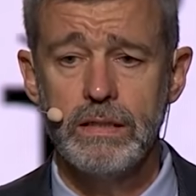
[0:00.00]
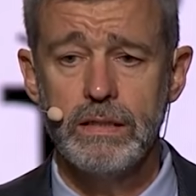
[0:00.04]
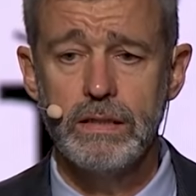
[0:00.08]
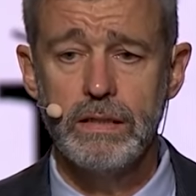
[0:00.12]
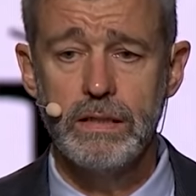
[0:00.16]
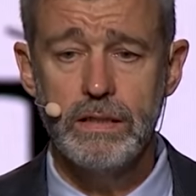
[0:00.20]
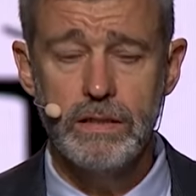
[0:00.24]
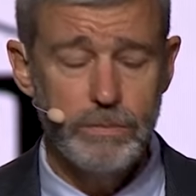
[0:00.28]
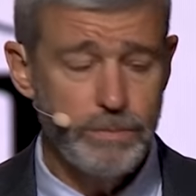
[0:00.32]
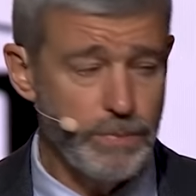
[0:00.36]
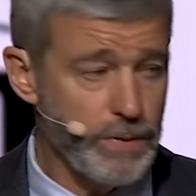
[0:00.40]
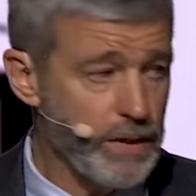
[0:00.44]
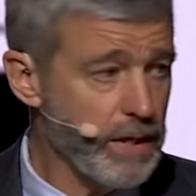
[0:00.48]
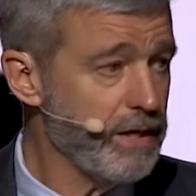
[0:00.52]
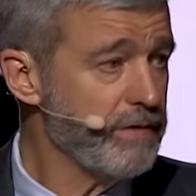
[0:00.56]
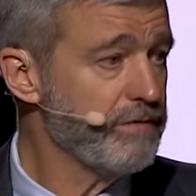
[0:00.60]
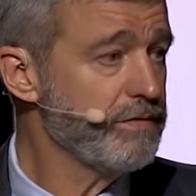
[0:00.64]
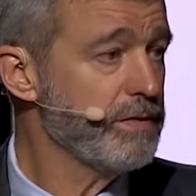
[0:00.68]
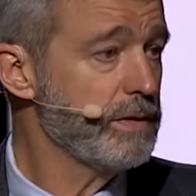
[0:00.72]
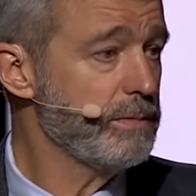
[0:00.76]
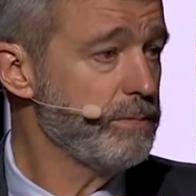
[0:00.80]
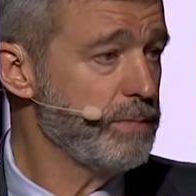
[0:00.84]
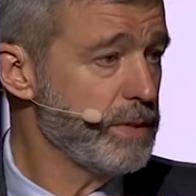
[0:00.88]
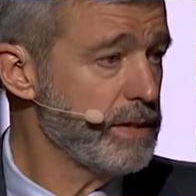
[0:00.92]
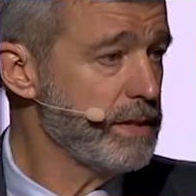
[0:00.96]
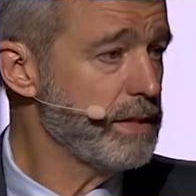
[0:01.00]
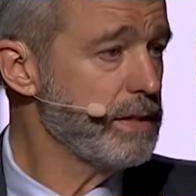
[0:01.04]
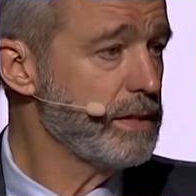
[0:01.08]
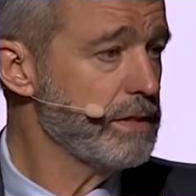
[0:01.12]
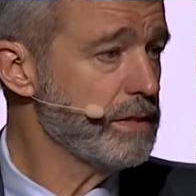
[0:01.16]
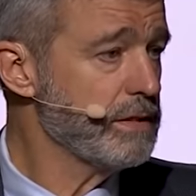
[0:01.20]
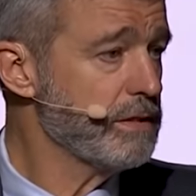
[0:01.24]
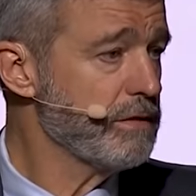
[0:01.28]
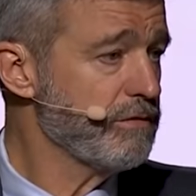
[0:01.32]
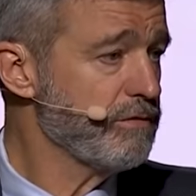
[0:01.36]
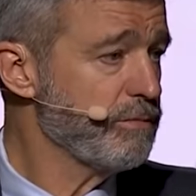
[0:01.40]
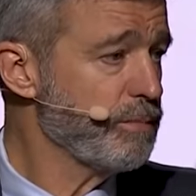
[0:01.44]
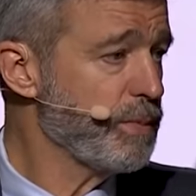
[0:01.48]
Little profit, but it
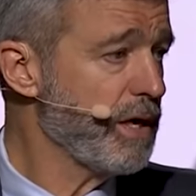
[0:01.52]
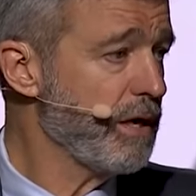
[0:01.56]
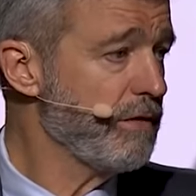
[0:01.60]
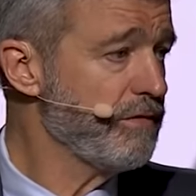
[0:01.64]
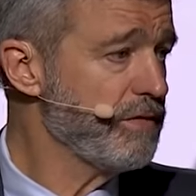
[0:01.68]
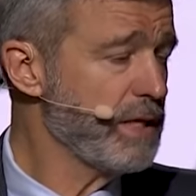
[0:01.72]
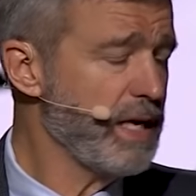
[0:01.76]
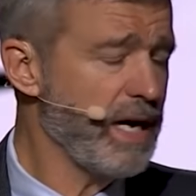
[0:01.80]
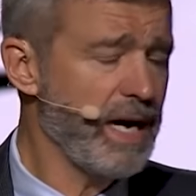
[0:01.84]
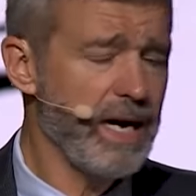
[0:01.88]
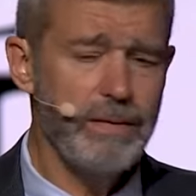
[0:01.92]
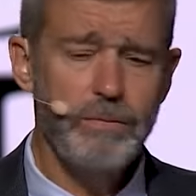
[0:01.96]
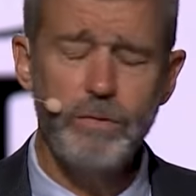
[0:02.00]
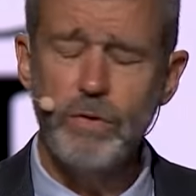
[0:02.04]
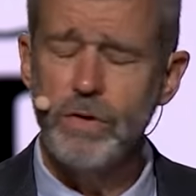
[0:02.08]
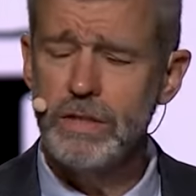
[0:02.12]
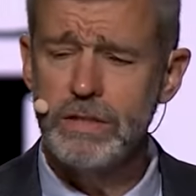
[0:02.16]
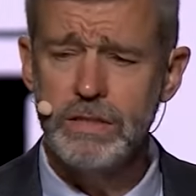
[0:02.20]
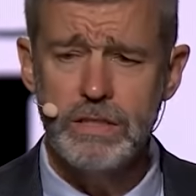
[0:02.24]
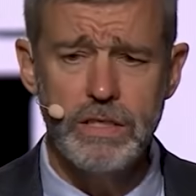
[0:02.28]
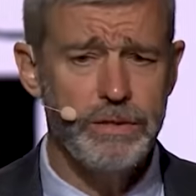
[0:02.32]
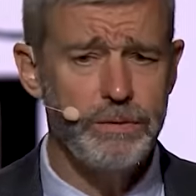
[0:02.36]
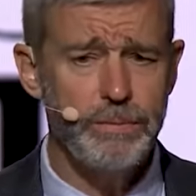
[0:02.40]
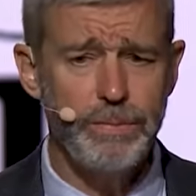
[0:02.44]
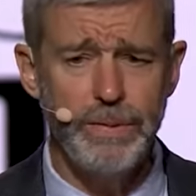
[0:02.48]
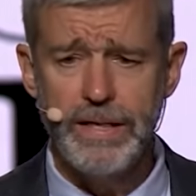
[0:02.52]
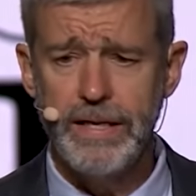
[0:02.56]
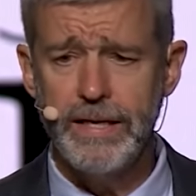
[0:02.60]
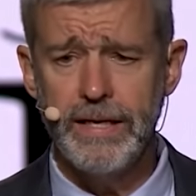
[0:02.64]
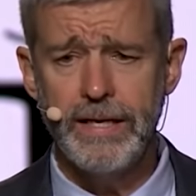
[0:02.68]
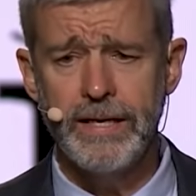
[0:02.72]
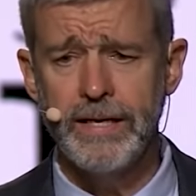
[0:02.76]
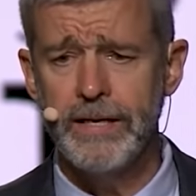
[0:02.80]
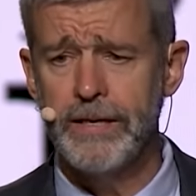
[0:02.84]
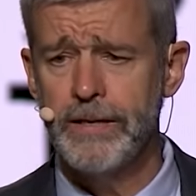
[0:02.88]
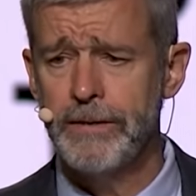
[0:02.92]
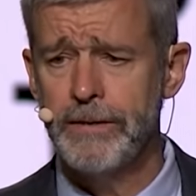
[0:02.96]
is of profit. I want to be.